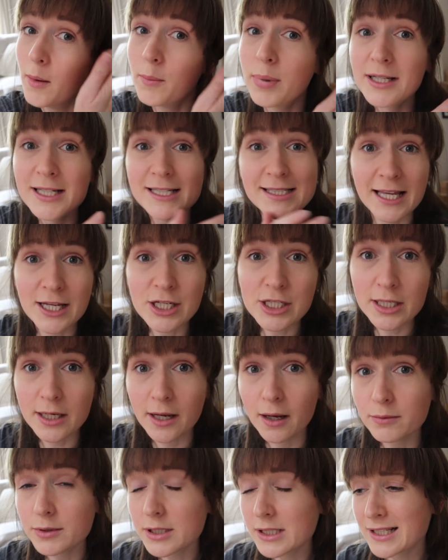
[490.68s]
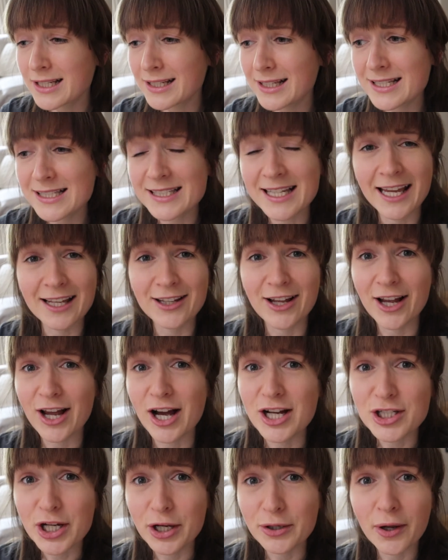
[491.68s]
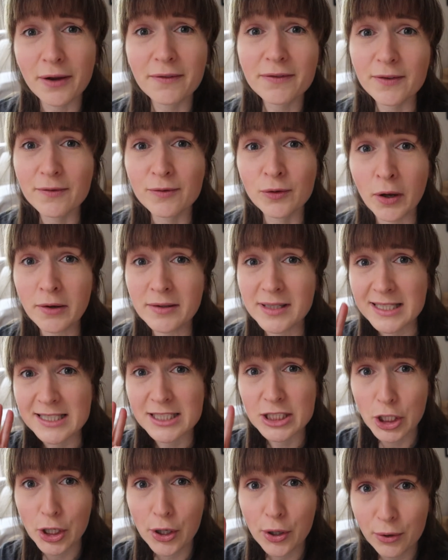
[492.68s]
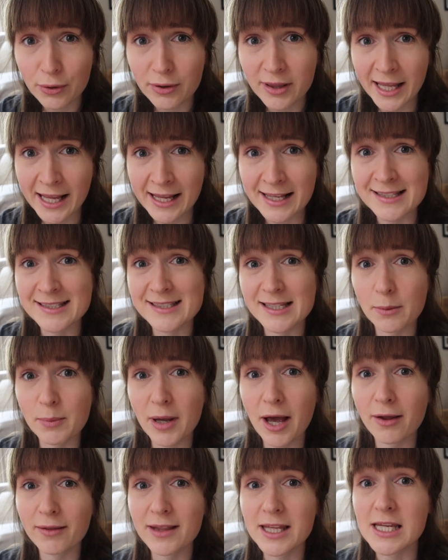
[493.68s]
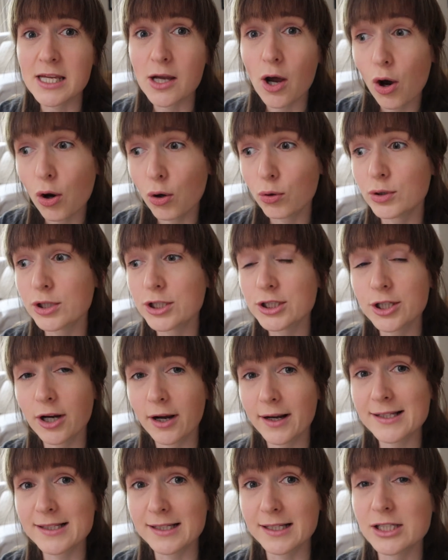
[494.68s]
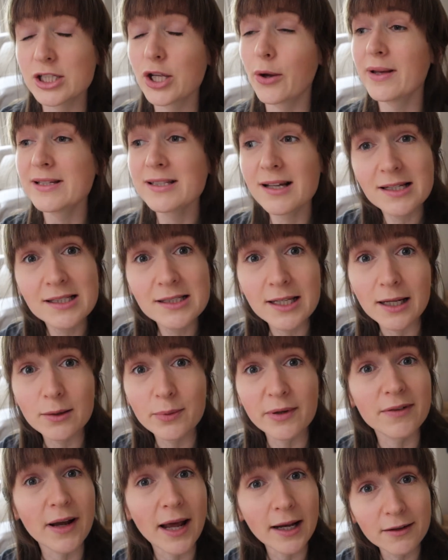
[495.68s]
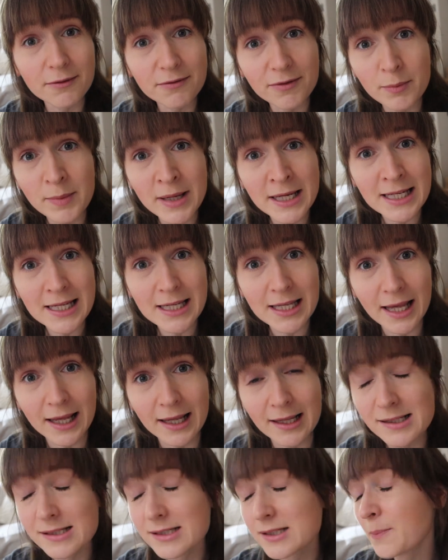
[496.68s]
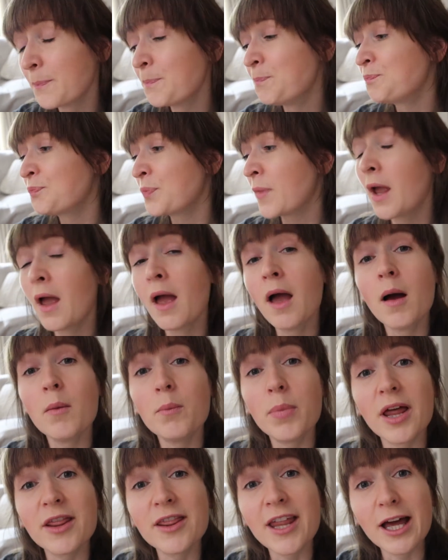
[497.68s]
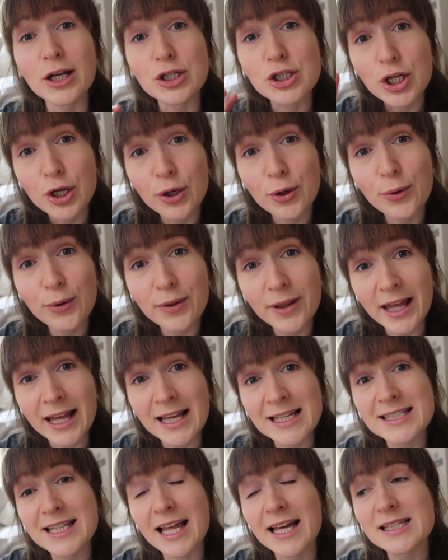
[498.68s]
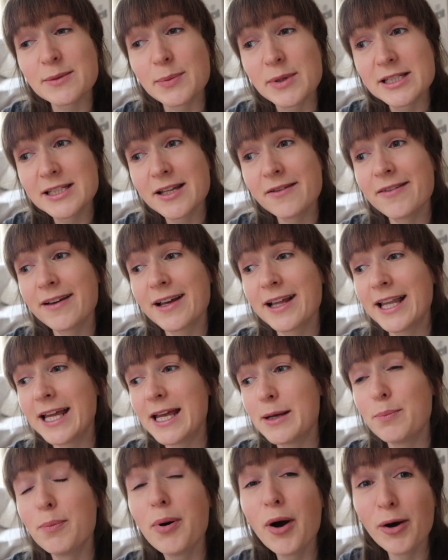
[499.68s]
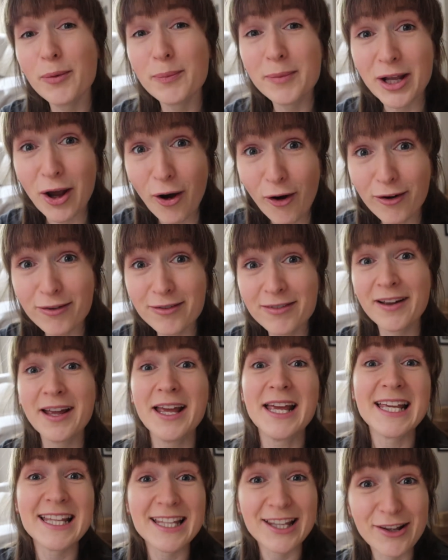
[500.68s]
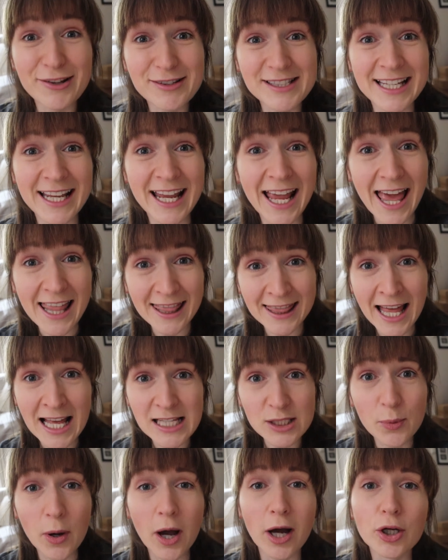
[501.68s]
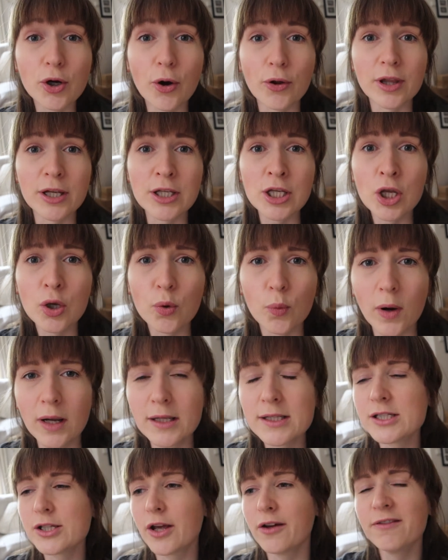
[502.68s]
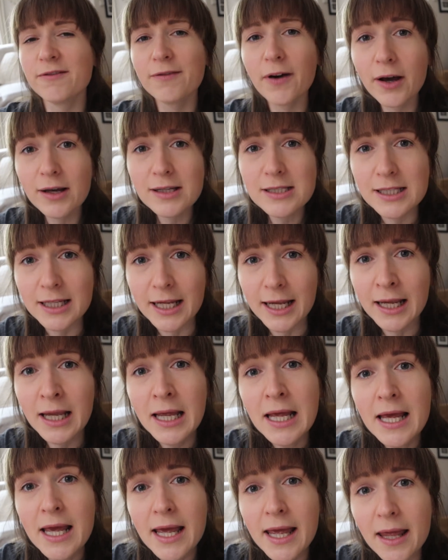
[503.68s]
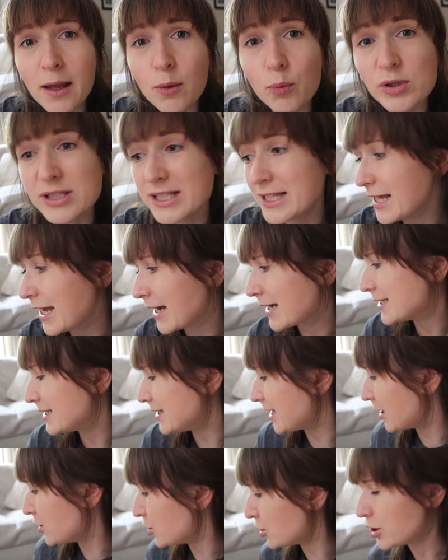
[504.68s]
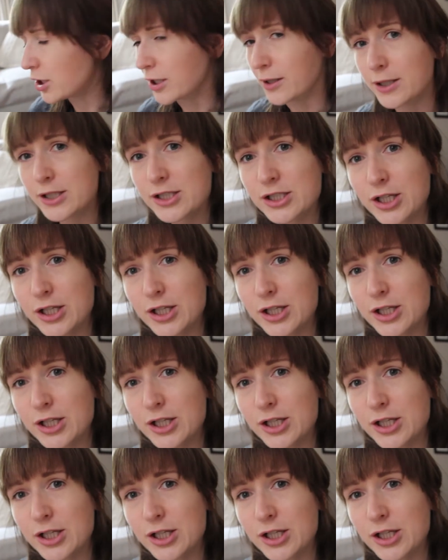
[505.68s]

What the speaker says: But essentially, I was just going to say, like, I don't know if you've noticed two things about the old Dyson. So as I said, we've had it for many years, but there are two things that specifically put me off using it, and that's why I got the new one. So firstly, it was the extension.